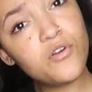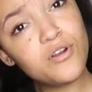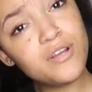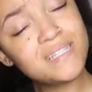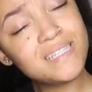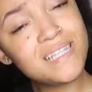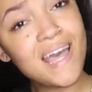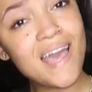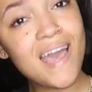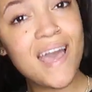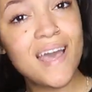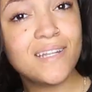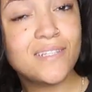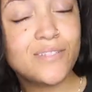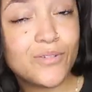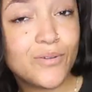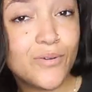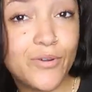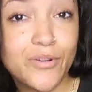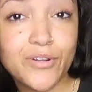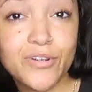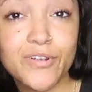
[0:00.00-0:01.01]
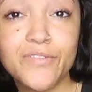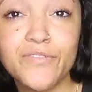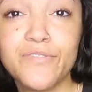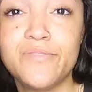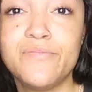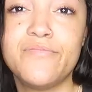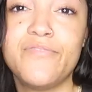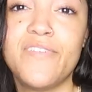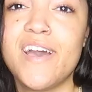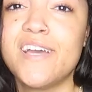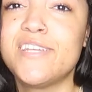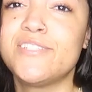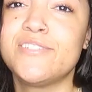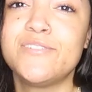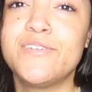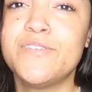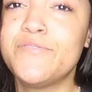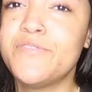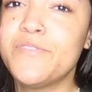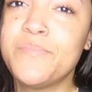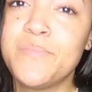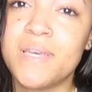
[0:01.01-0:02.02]
course, I had to order from Fashion
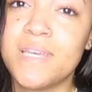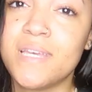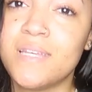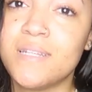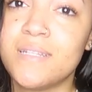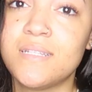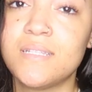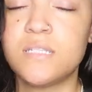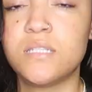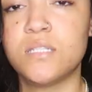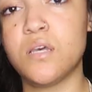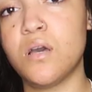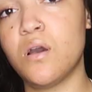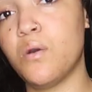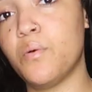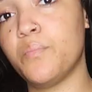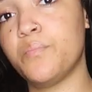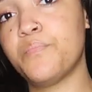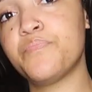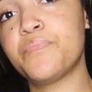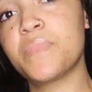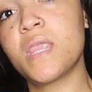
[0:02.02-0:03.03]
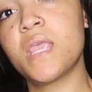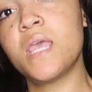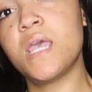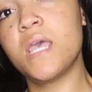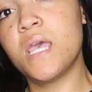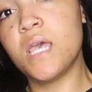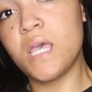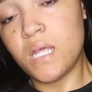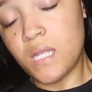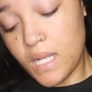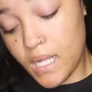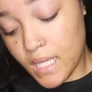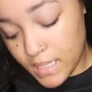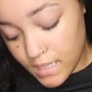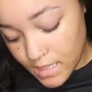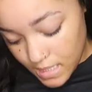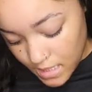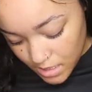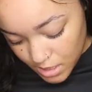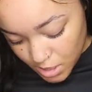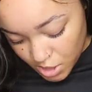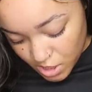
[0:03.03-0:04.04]
Nova Men. So, next
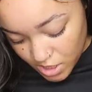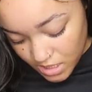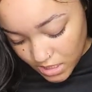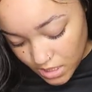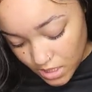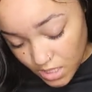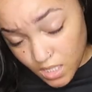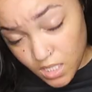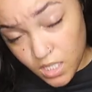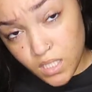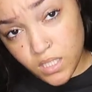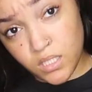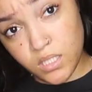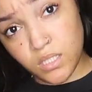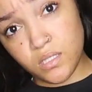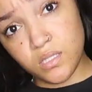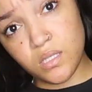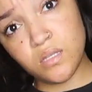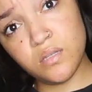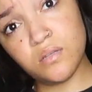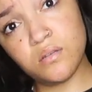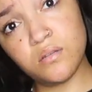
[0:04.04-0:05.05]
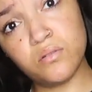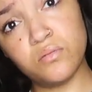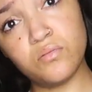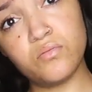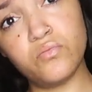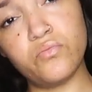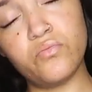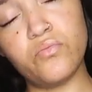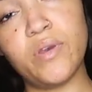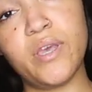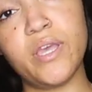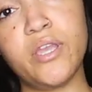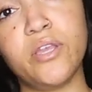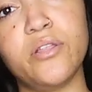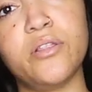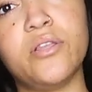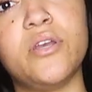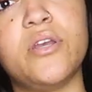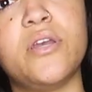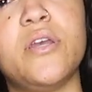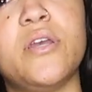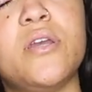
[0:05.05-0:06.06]
thing is just this
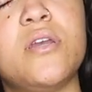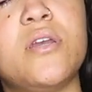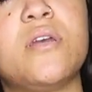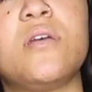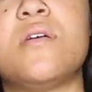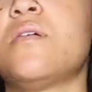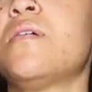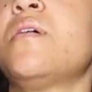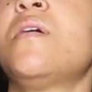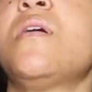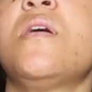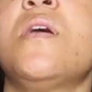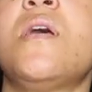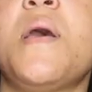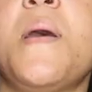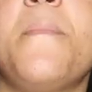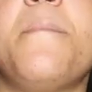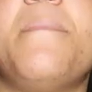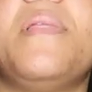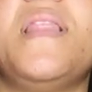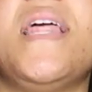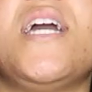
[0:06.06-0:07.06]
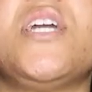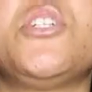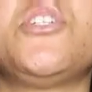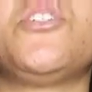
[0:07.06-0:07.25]
regular black